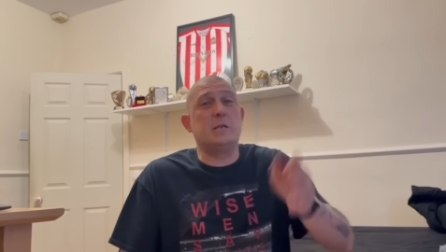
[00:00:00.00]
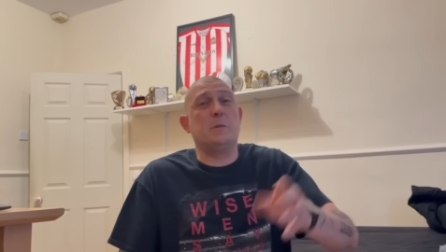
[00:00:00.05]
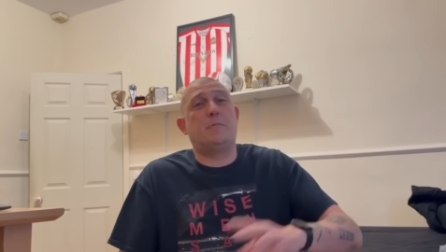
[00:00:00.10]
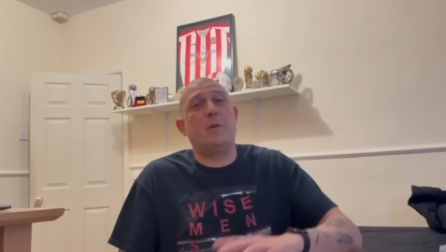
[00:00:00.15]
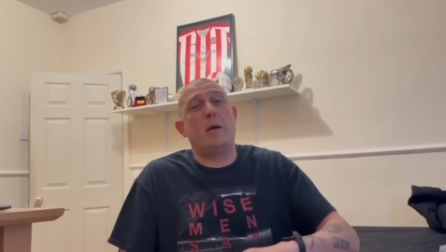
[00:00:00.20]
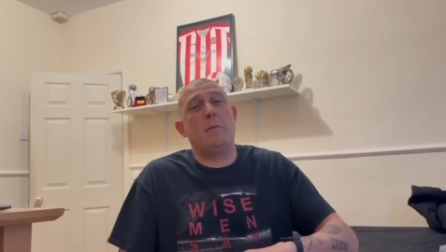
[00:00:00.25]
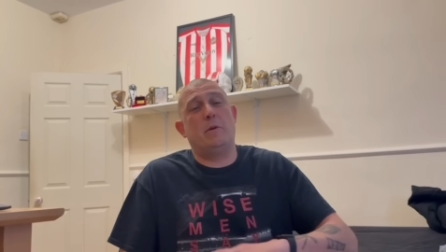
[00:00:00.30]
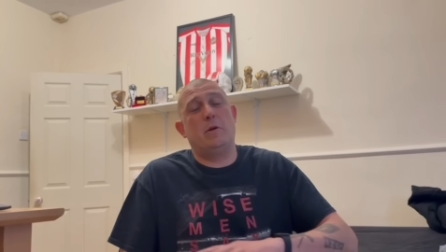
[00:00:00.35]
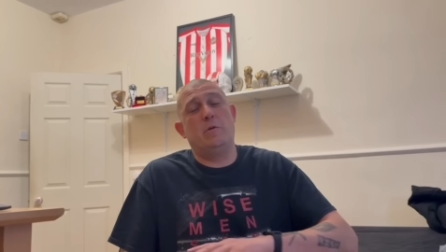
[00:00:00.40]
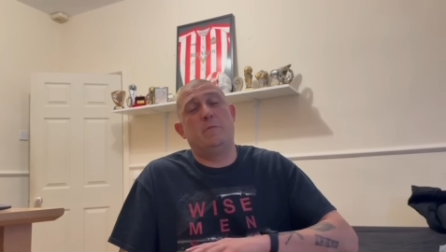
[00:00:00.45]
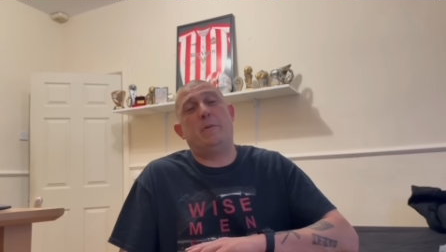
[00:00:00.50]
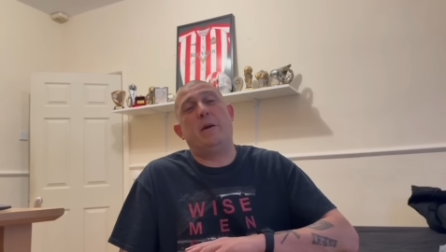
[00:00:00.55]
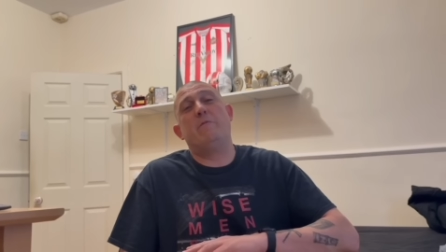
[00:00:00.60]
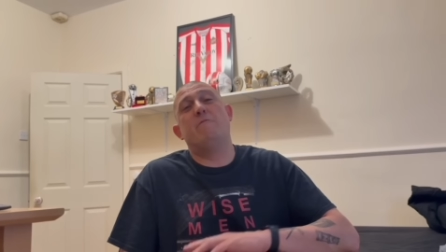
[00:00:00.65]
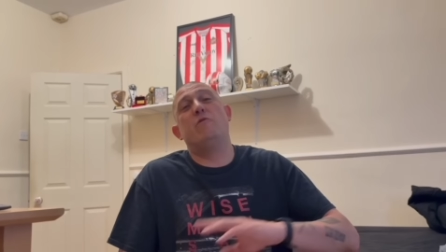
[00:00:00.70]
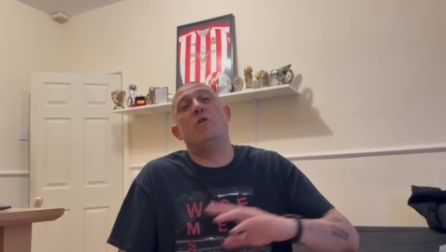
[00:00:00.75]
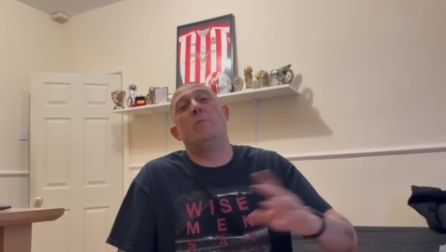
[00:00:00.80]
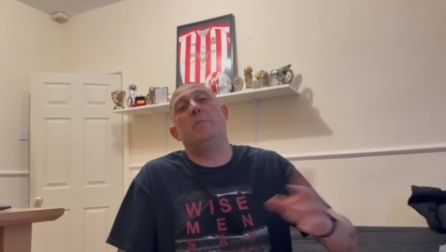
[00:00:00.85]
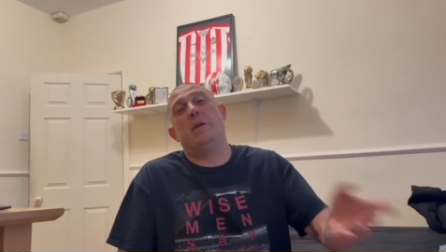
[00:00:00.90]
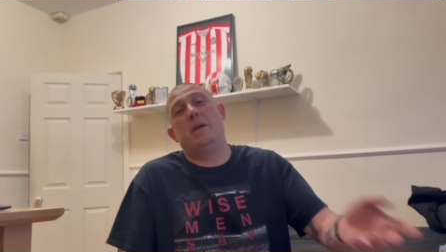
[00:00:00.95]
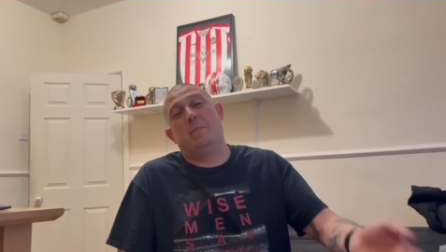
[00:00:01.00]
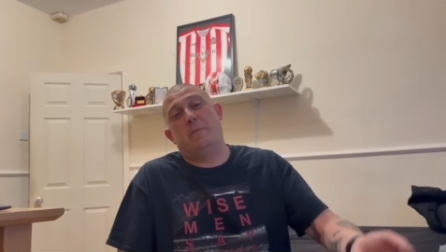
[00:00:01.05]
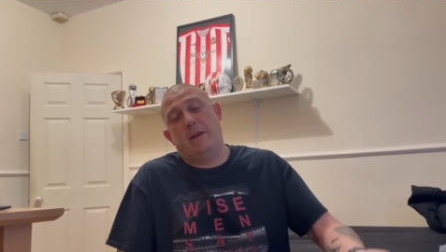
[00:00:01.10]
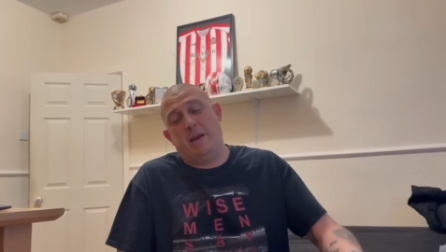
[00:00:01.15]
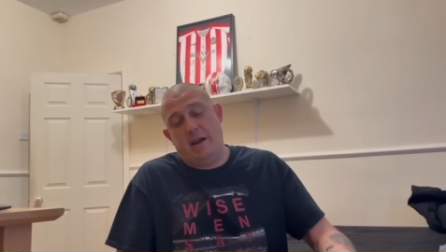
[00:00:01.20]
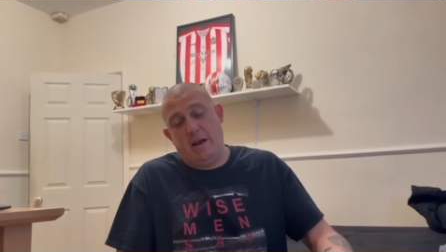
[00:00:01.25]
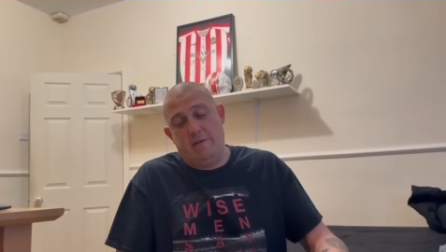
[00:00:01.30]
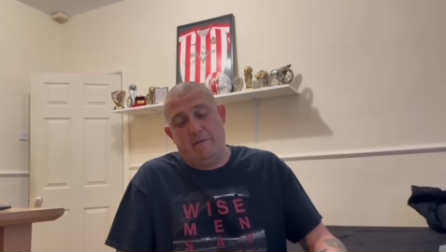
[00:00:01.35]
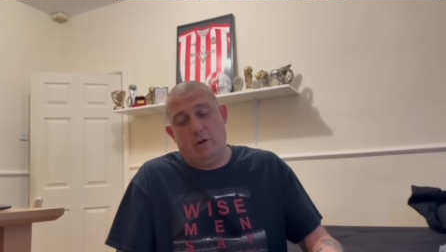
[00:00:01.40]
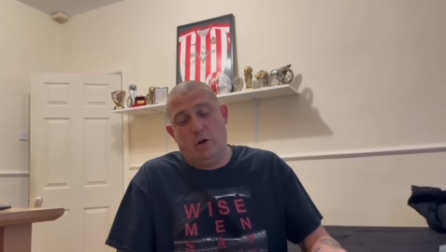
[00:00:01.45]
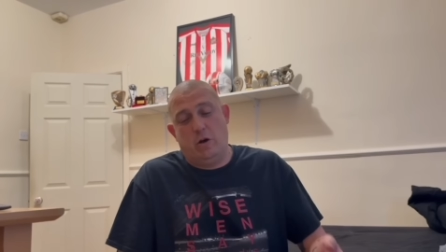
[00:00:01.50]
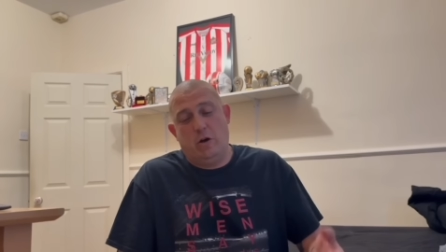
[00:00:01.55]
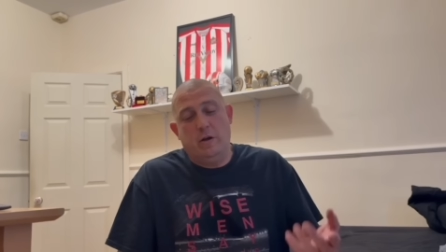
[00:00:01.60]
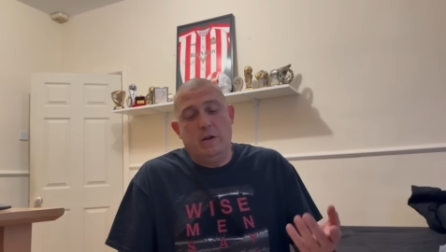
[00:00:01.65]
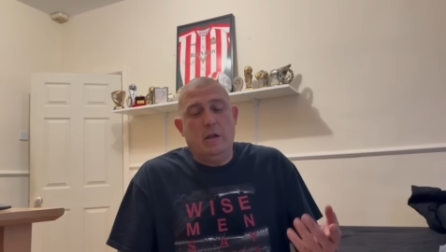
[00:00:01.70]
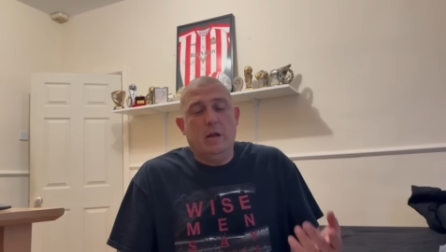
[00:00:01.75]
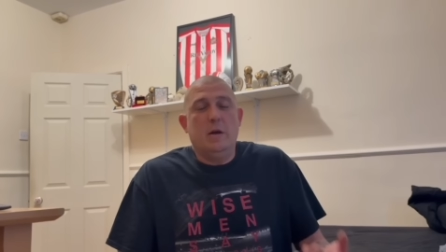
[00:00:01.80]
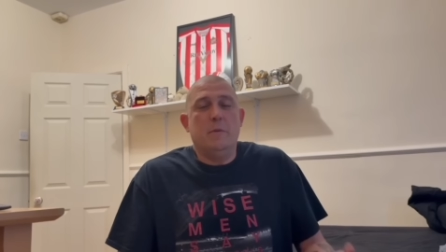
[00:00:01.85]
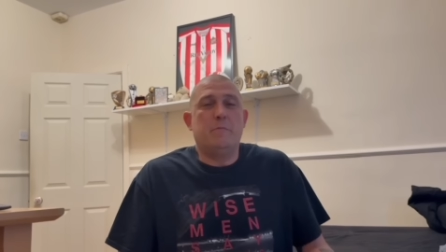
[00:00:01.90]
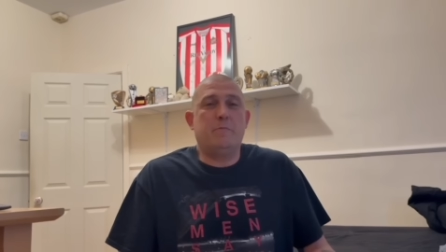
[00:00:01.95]
are people who've been rumoured to be leaving or
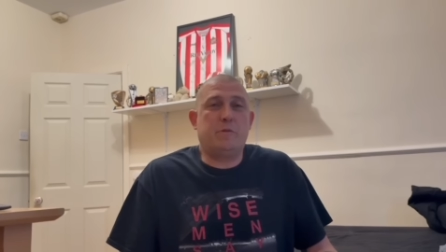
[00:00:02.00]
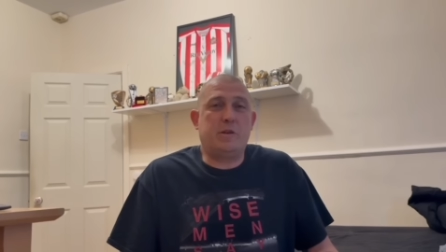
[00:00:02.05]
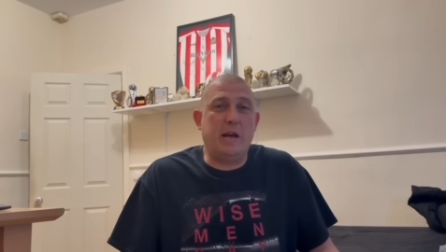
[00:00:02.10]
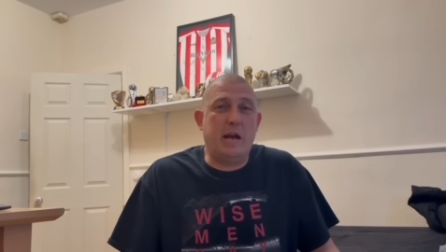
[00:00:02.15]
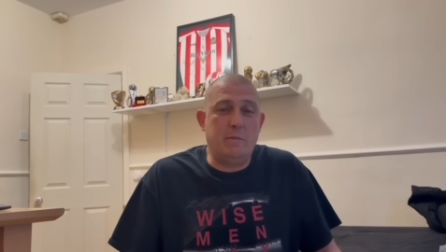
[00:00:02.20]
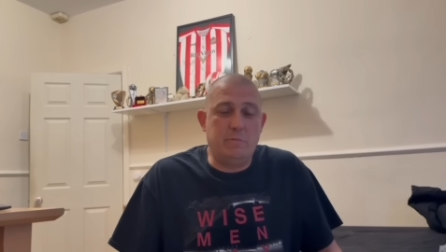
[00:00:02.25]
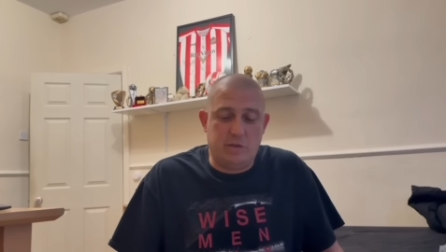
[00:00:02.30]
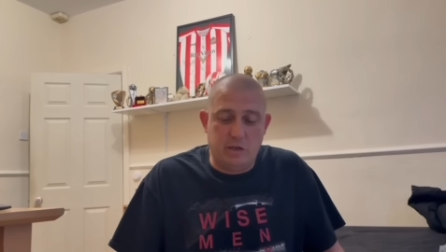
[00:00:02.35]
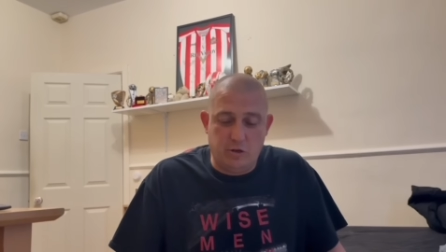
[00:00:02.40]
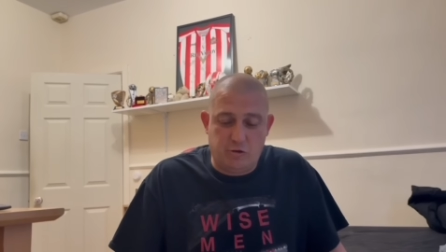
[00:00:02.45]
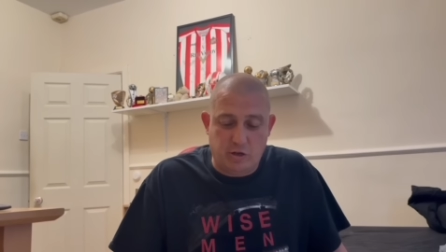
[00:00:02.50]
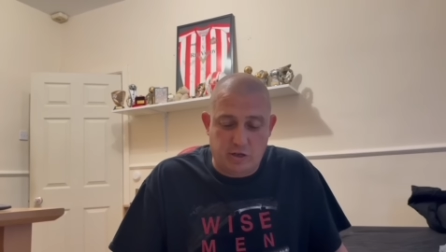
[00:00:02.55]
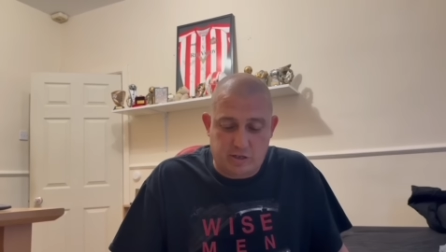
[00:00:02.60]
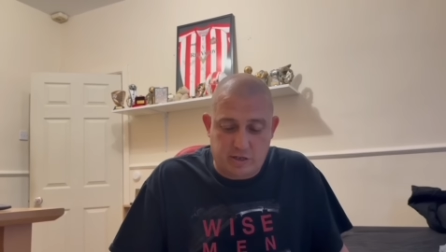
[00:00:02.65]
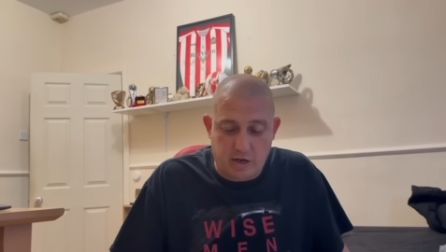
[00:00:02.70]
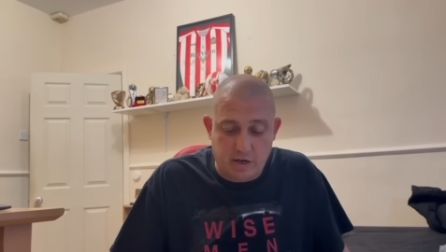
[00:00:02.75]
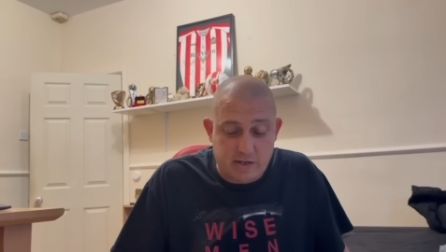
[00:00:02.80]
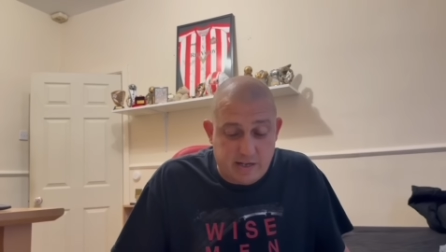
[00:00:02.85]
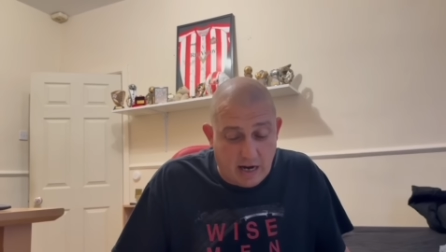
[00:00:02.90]
teams interested in.